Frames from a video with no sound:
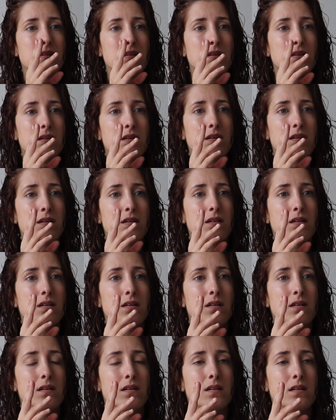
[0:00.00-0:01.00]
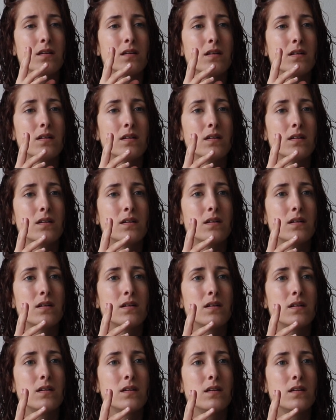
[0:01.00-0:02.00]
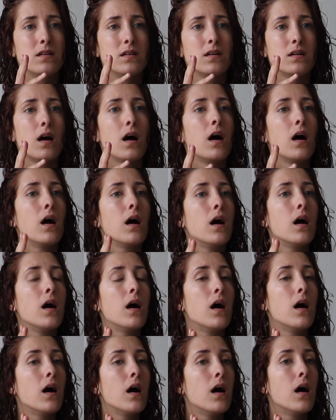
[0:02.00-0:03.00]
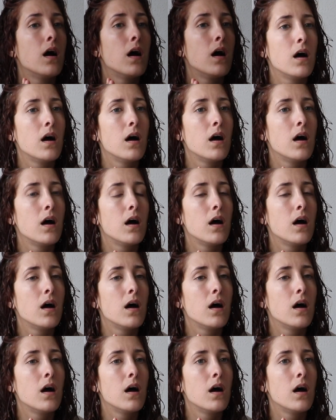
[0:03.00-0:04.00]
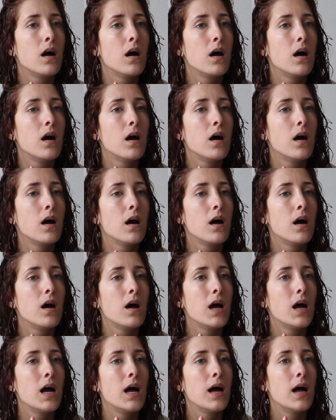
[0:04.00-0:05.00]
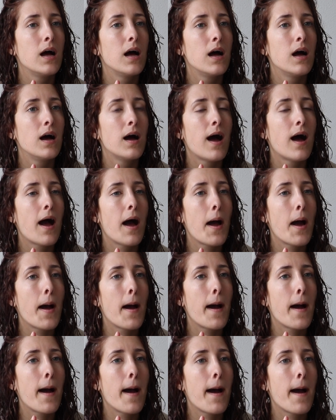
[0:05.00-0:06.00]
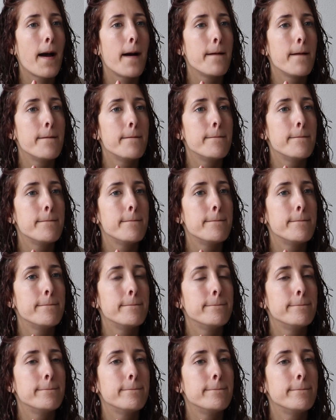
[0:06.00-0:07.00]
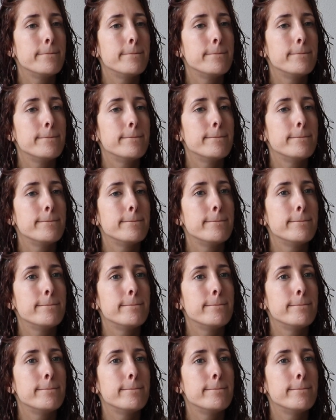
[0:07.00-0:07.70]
[no speech]